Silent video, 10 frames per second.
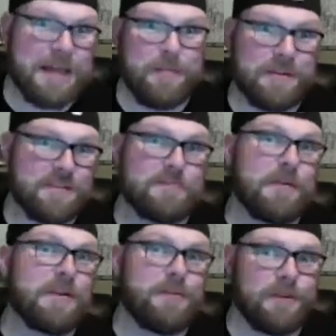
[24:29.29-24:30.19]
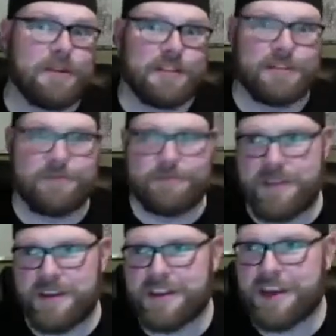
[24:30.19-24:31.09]
Epix is my new little
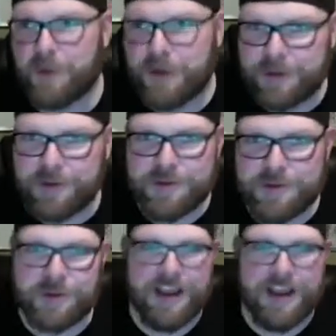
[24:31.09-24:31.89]
thing that I want to do. So.